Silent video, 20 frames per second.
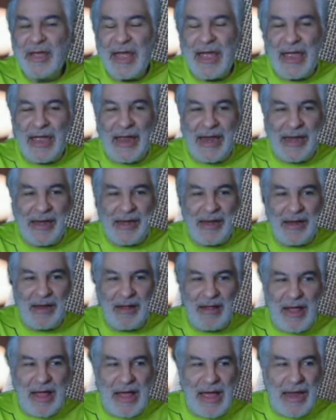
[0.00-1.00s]
and
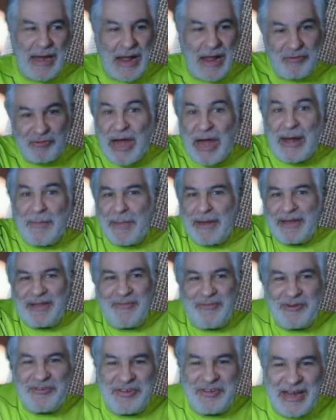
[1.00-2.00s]
I try to pick the
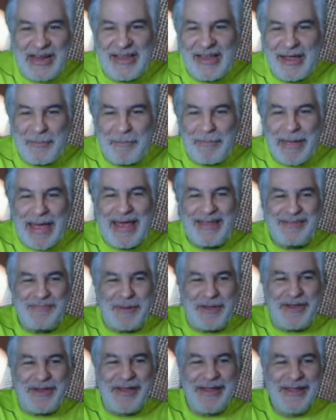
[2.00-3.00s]
version I like best,
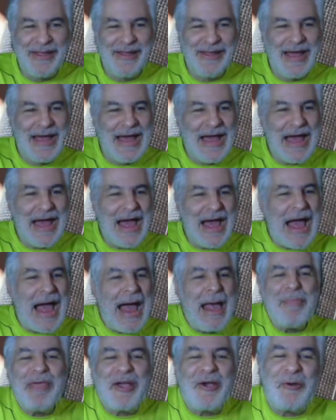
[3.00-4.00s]
but
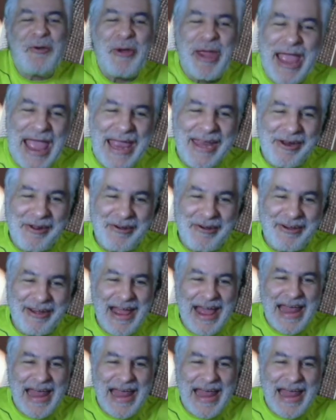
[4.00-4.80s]
I'm the creator.